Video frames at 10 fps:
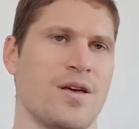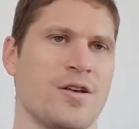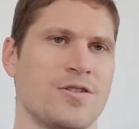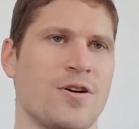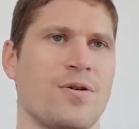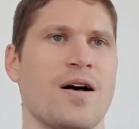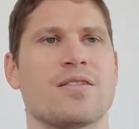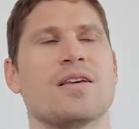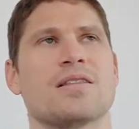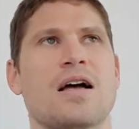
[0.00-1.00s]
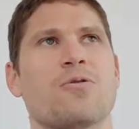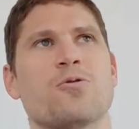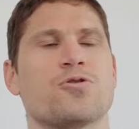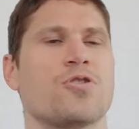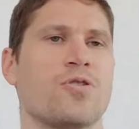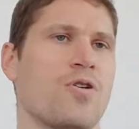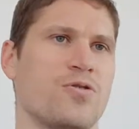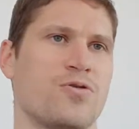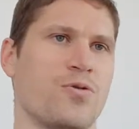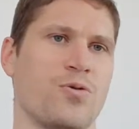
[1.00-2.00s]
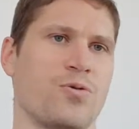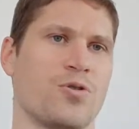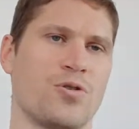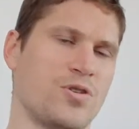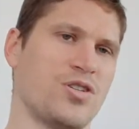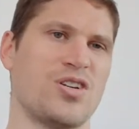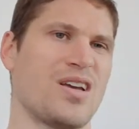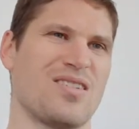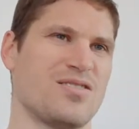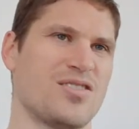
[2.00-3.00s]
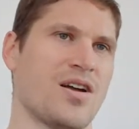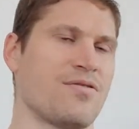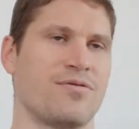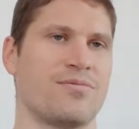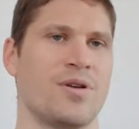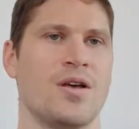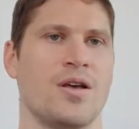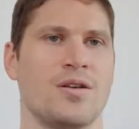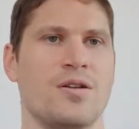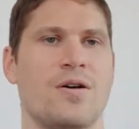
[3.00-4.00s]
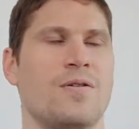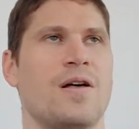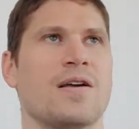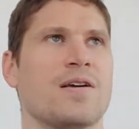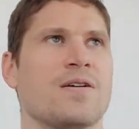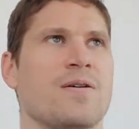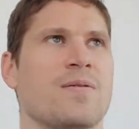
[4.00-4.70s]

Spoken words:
So I think that also goes for conditioning and stuff. Like